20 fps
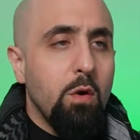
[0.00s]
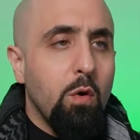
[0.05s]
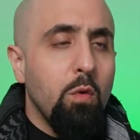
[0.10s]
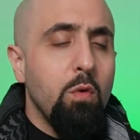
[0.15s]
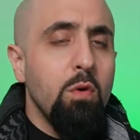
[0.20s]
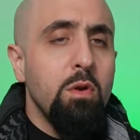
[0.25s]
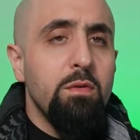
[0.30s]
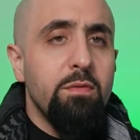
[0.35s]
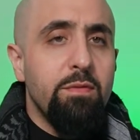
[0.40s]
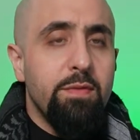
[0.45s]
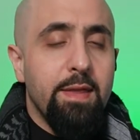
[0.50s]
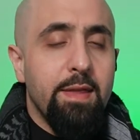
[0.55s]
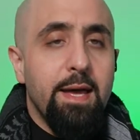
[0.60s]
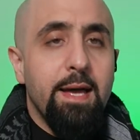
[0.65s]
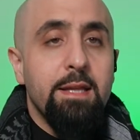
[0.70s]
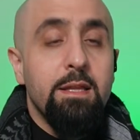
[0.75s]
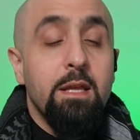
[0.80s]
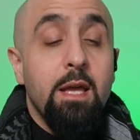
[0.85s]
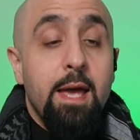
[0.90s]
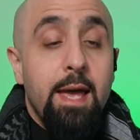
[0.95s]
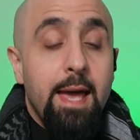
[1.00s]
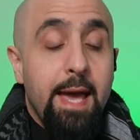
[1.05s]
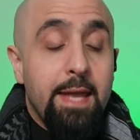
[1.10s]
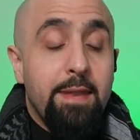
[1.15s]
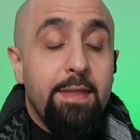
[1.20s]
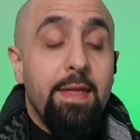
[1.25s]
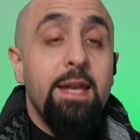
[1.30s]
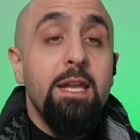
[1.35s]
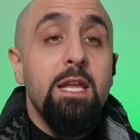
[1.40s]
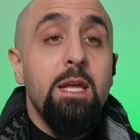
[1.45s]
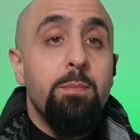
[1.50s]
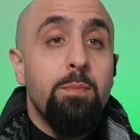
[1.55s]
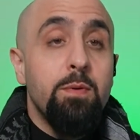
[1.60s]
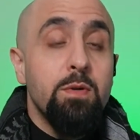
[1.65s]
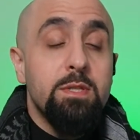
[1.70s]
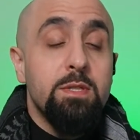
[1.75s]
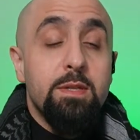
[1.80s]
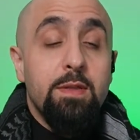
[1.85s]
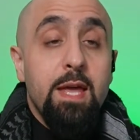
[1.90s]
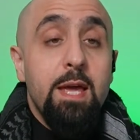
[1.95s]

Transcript: All of that. And then he puts,